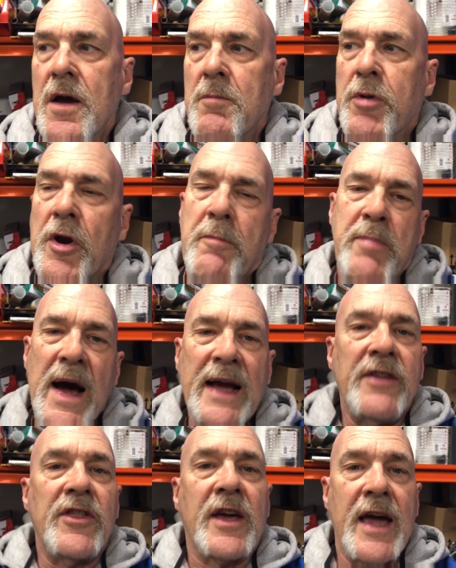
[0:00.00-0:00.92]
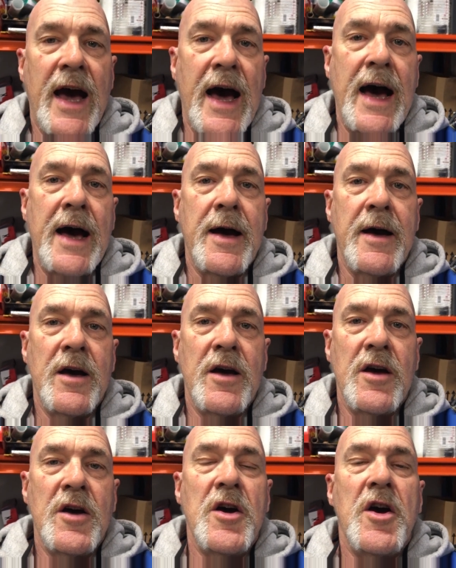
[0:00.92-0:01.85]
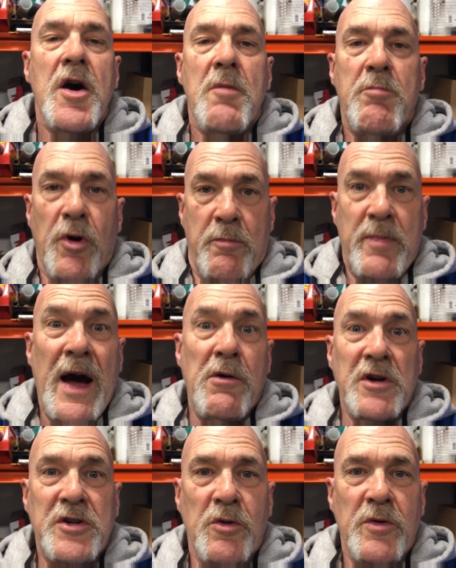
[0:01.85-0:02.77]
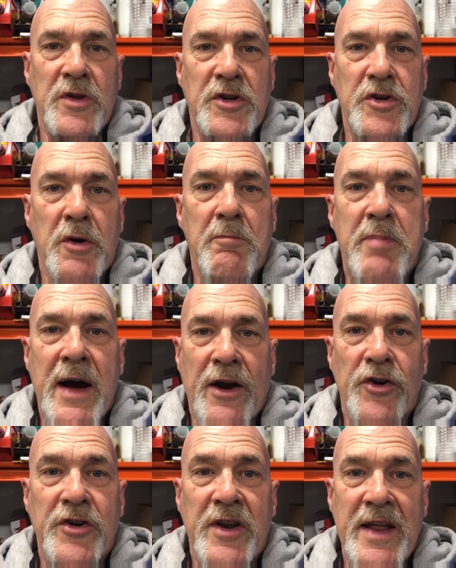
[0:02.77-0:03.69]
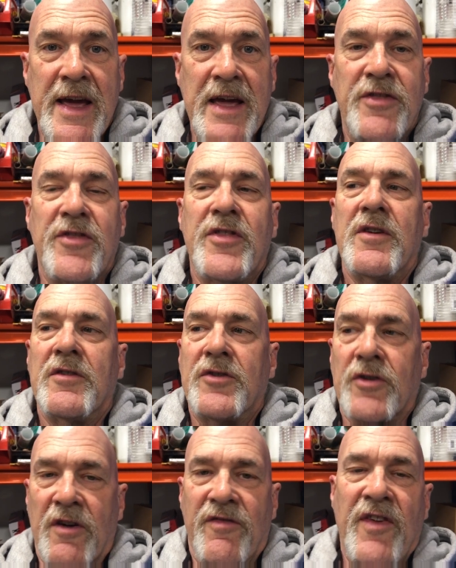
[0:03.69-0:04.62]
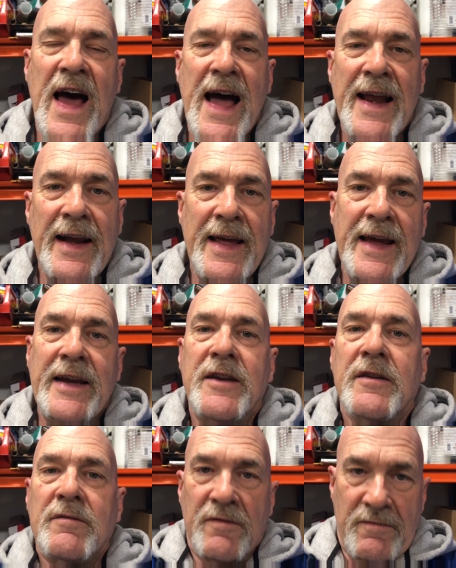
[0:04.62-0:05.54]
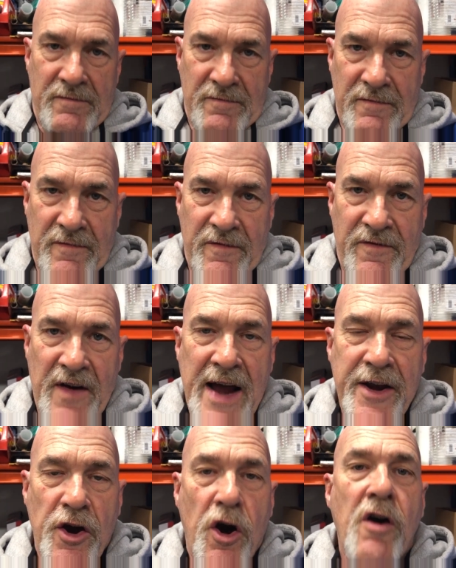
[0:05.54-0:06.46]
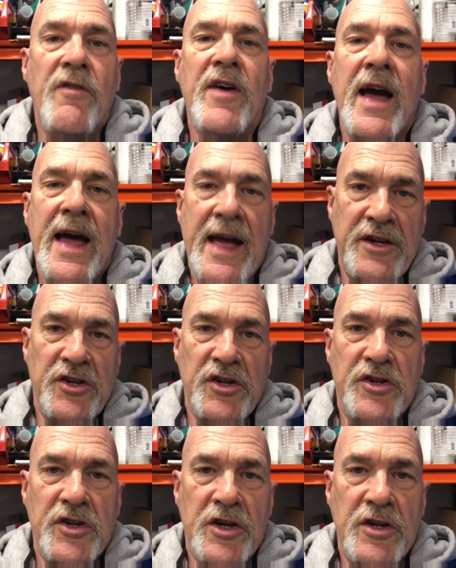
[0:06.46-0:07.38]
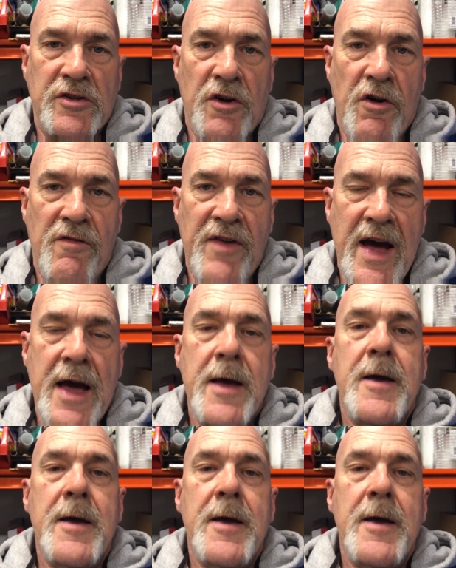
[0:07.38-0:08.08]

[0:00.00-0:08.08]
Put it back in the car, put power to it with a jump pack underneath, took a flying lead, fired it over, engine turns over.